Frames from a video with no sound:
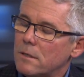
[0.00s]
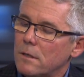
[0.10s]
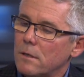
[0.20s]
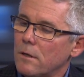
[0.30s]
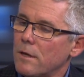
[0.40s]
and
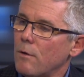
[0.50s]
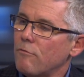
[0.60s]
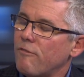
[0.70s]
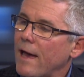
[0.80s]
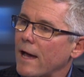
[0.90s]
a little known
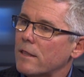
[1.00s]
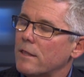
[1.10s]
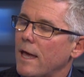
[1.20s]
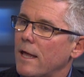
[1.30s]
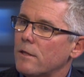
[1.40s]
fact
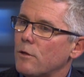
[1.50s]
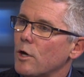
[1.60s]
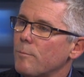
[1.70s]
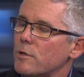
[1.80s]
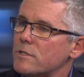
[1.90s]
that
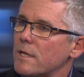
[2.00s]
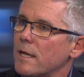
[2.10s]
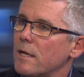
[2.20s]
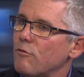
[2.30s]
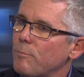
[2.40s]

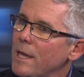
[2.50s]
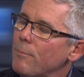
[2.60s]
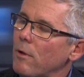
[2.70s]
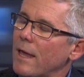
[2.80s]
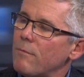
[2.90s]
30% of
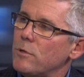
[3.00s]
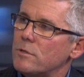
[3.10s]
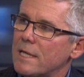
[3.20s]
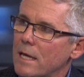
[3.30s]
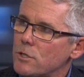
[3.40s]
people have
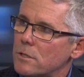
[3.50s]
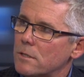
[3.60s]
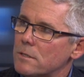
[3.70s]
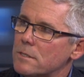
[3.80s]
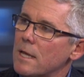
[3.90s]

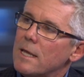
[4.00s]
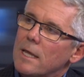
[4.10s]
mutations